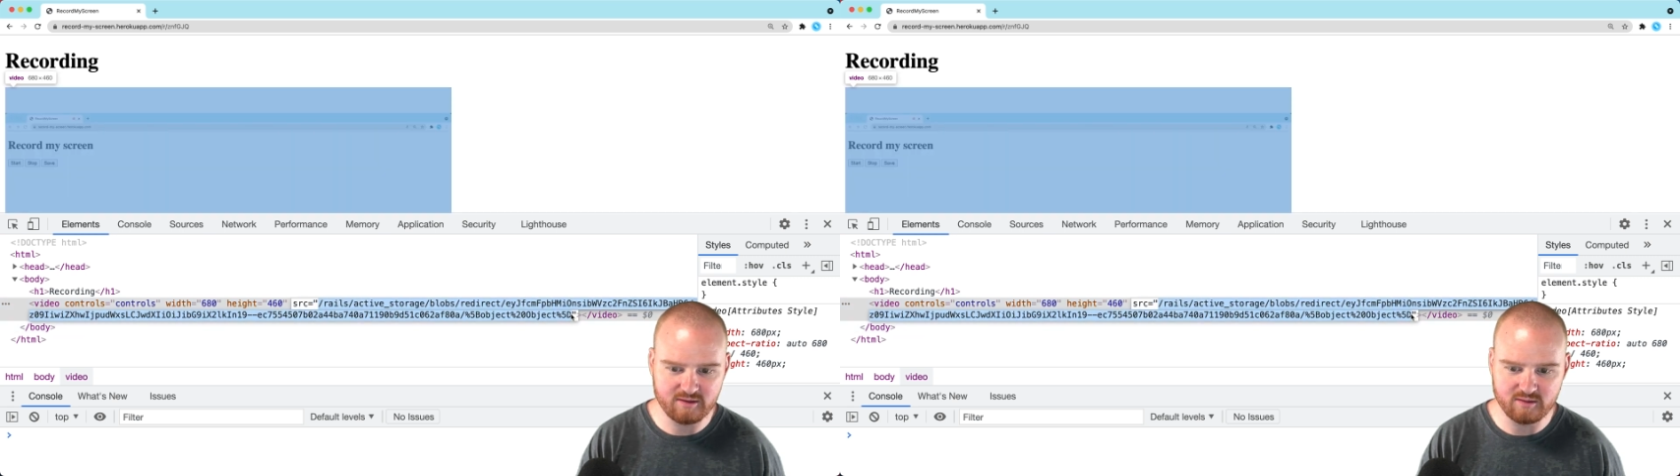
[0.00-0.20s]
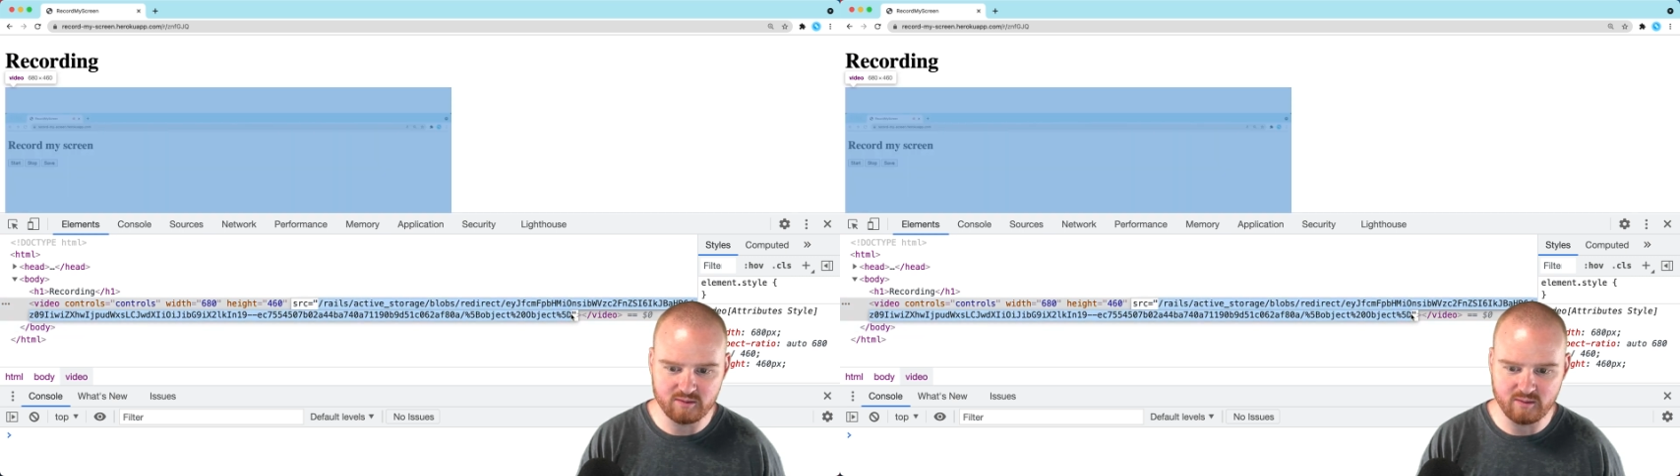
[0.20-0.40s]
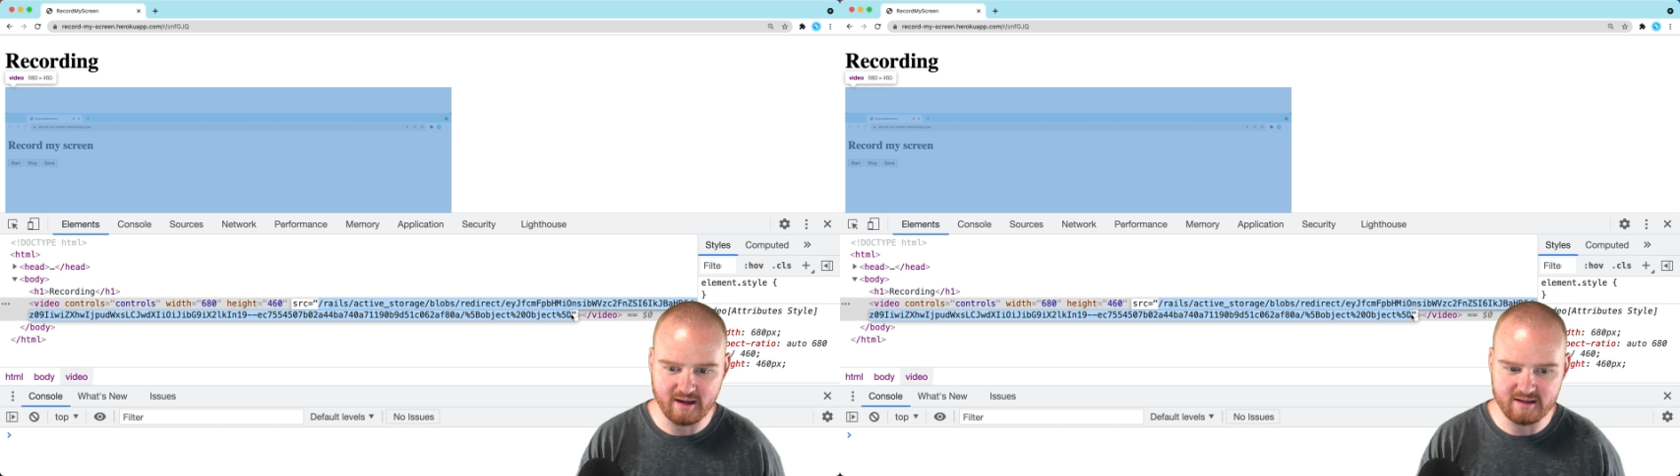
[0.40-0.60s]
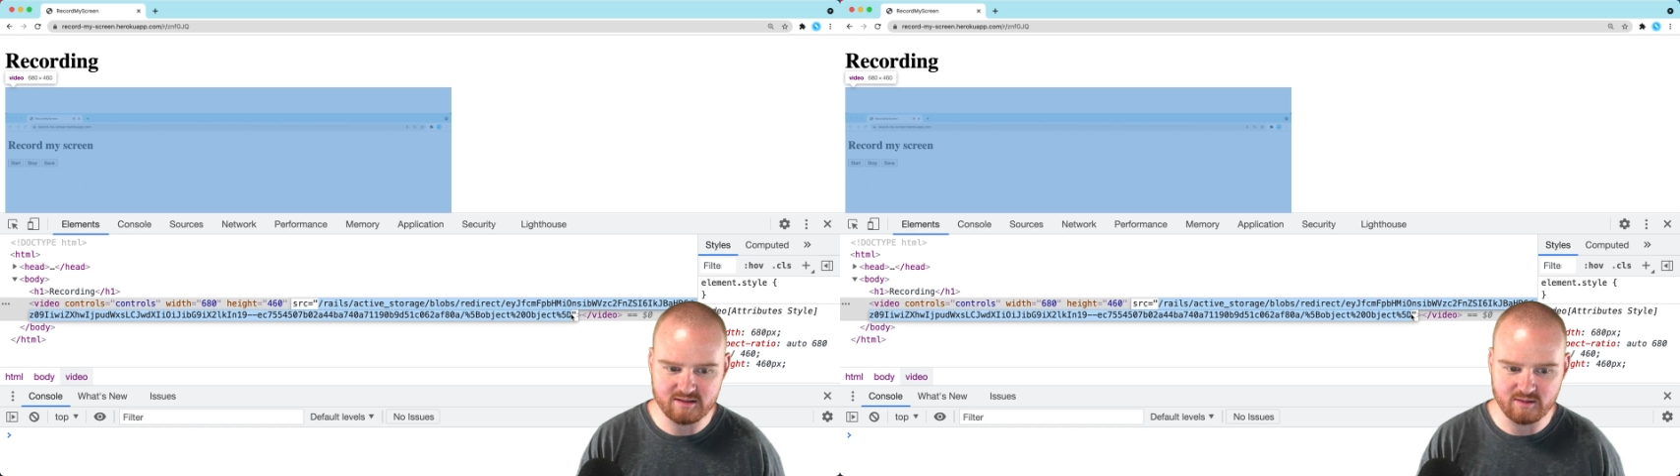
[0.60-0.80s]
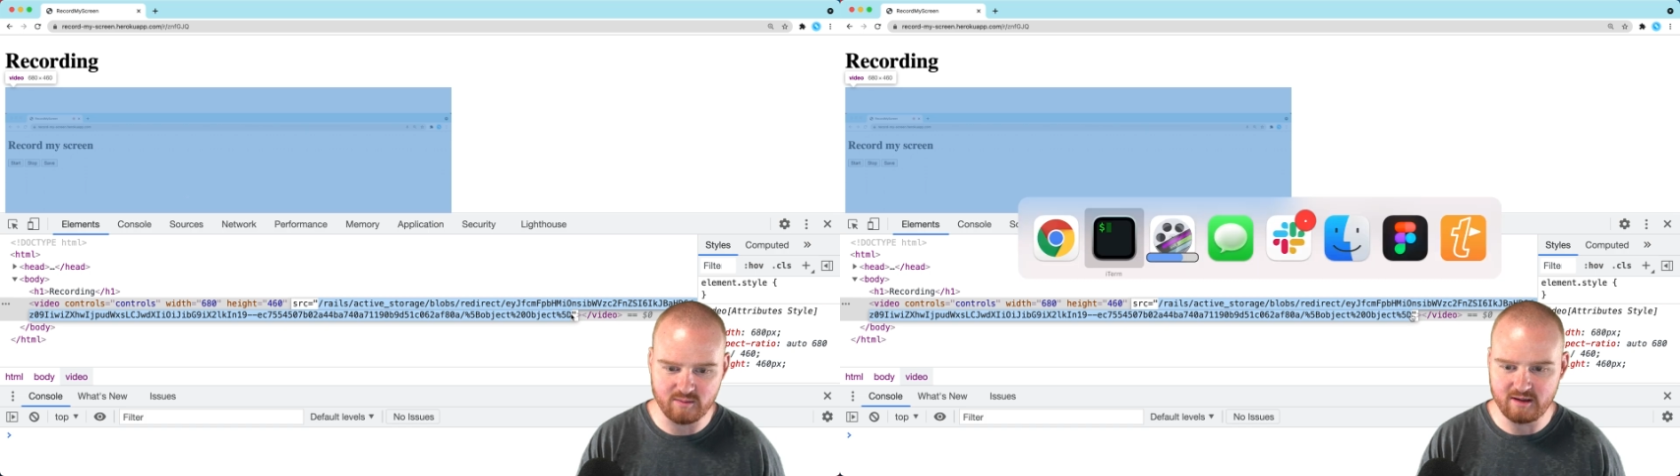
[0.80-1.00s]
to
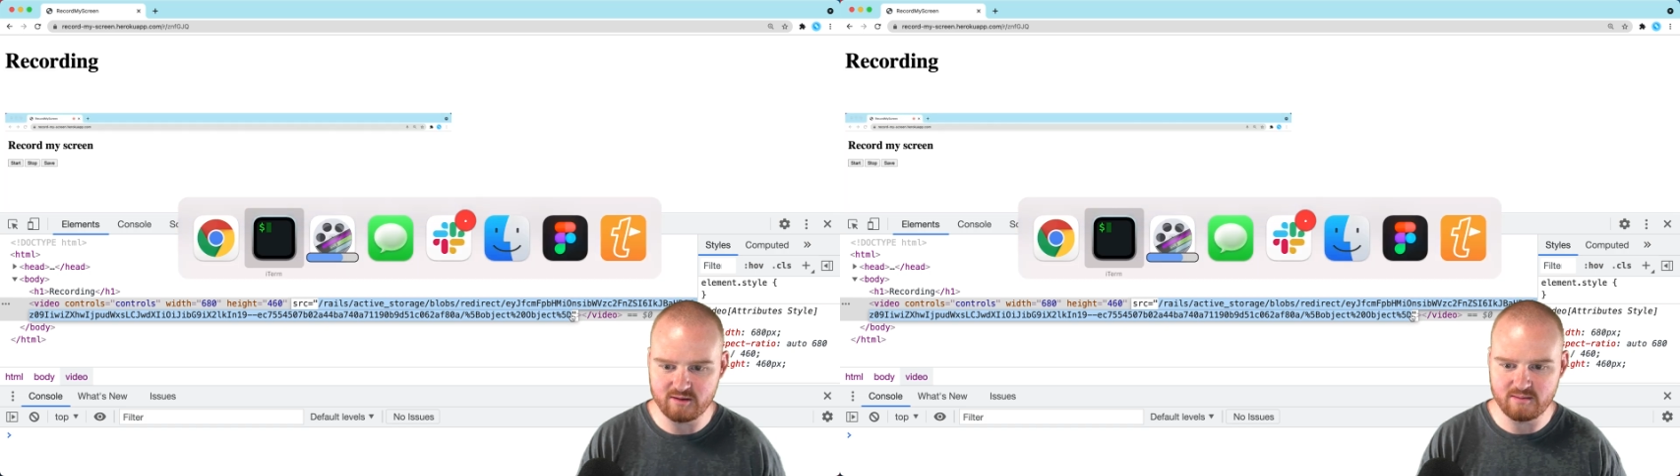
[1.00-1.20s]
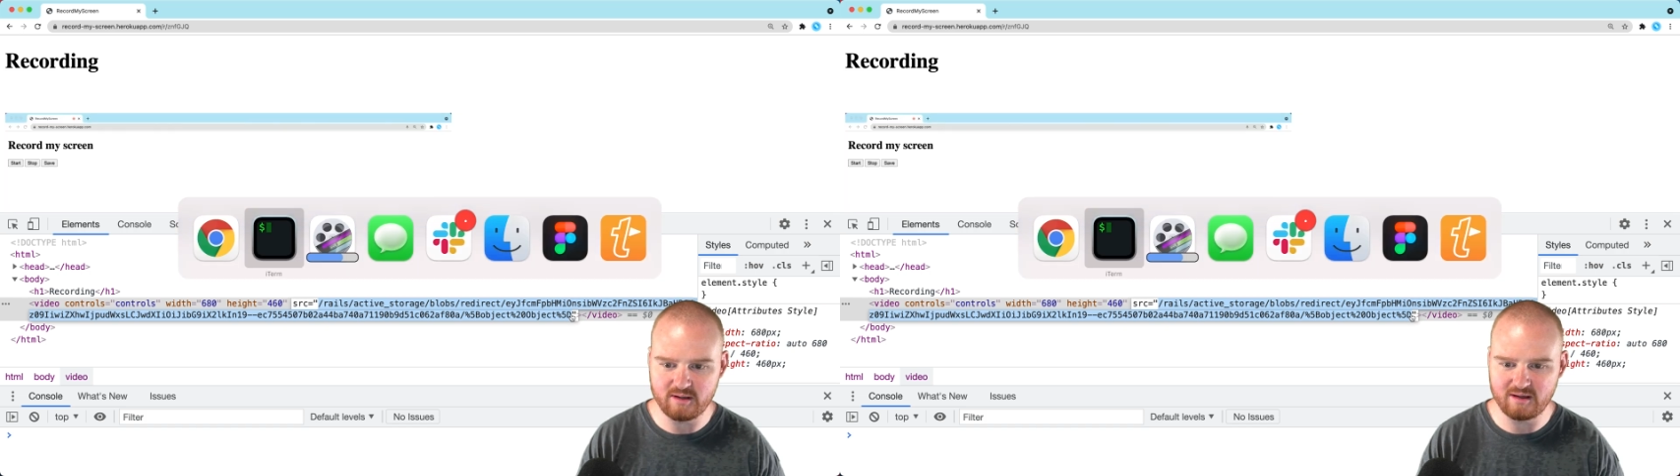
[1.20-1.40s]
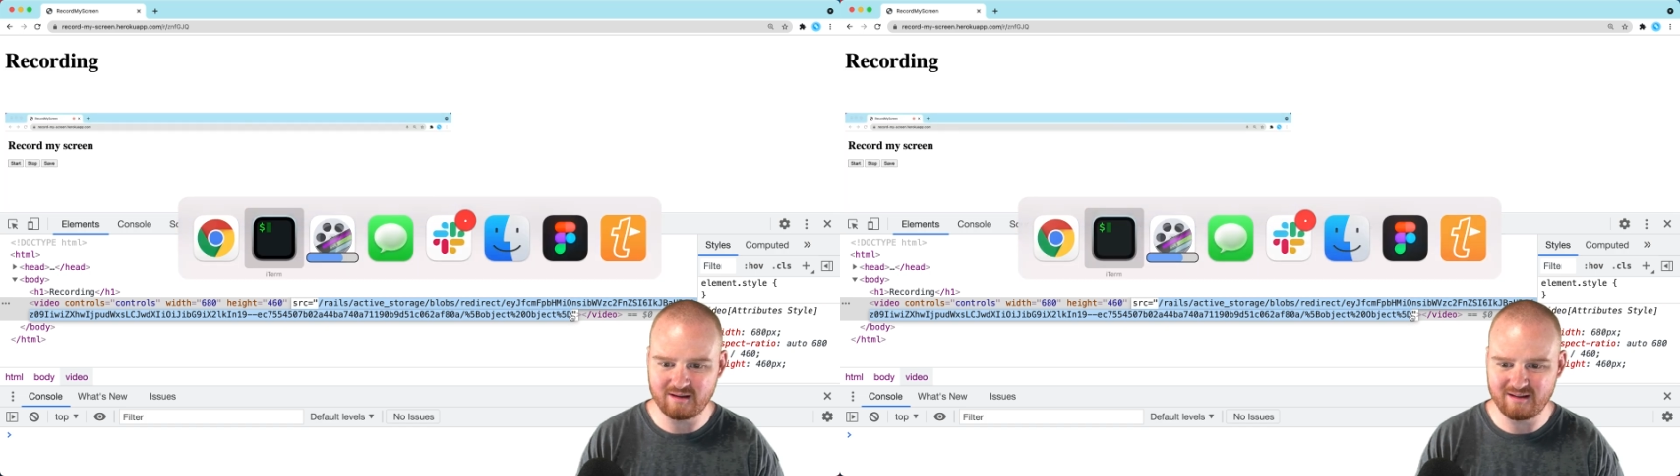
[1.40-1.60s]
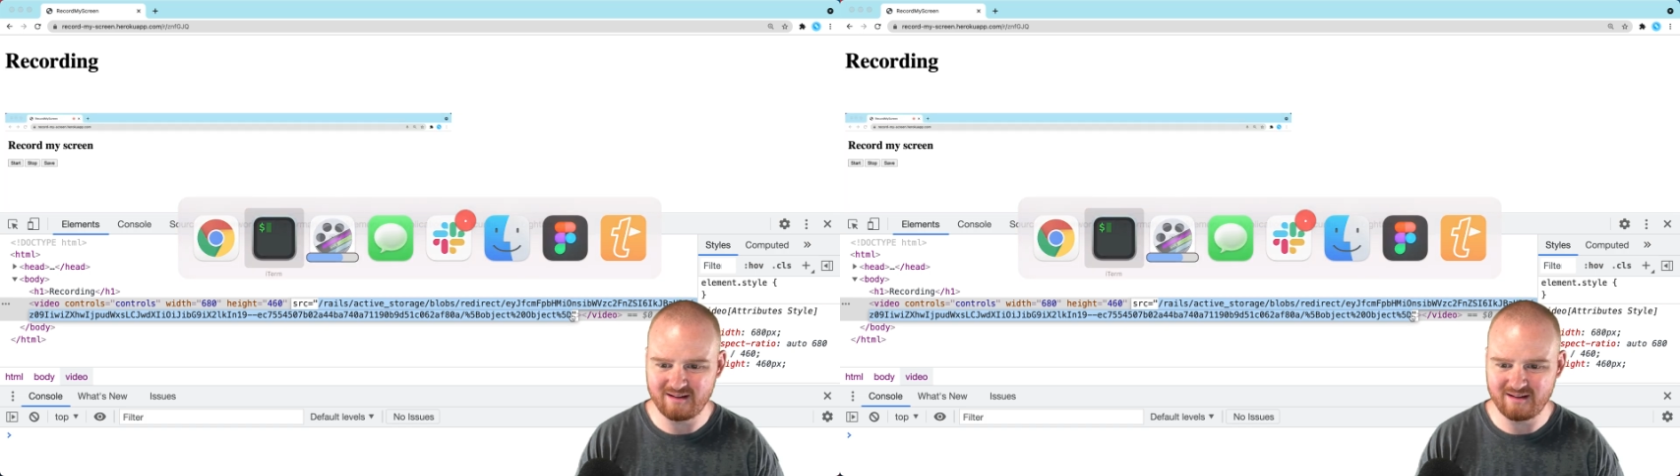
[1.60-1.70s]
S3 or something?